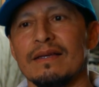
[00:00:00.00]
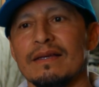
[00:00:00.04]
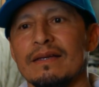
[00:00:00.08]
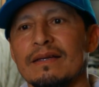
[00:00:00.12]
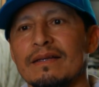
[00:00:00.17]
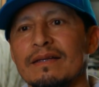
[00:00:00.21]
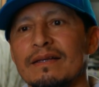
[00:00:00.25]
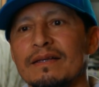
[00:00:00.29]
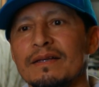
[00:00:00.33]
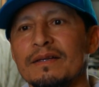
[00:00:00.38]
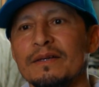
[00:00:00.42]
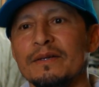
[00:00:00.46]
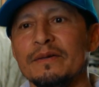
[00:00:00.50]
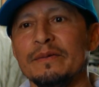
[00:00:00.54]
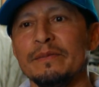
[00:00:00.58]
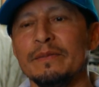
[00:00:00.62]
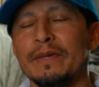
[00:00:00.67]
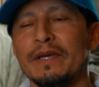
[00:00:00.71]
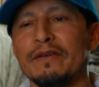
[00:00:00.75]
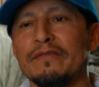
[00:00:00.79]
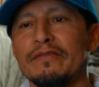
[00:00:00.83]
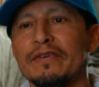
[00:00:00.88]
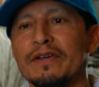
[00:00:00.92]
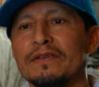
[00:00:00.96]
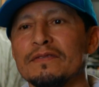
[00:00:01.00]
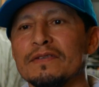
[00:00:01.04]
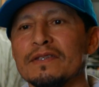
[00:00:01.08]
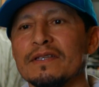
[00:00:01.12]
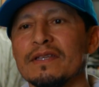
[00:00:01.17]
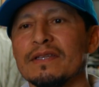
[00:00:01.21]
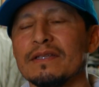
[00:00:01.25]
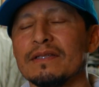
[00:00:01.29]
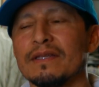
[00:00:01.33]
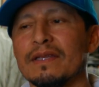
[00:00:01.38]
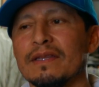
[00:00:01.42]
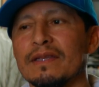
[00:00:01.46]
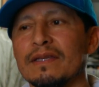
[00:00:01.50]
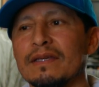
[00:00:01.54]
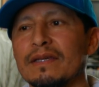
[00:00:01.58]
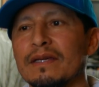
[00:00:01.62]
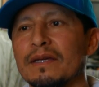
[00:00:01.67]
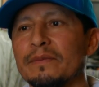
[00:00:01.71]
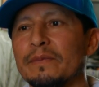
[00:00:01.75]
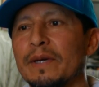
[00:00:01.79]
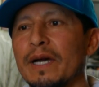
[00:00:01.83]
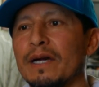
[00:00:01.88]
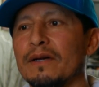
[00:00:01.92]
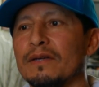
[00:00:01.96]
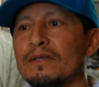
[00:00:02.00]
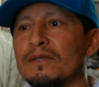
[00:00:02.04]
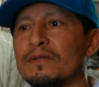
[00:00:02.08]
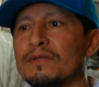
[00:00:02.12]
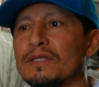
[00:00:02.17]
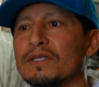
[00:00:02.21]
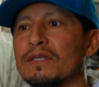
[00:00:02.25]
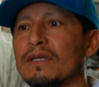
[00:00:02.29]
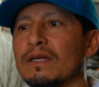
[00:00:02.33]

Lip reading: My favorite thing about U.S.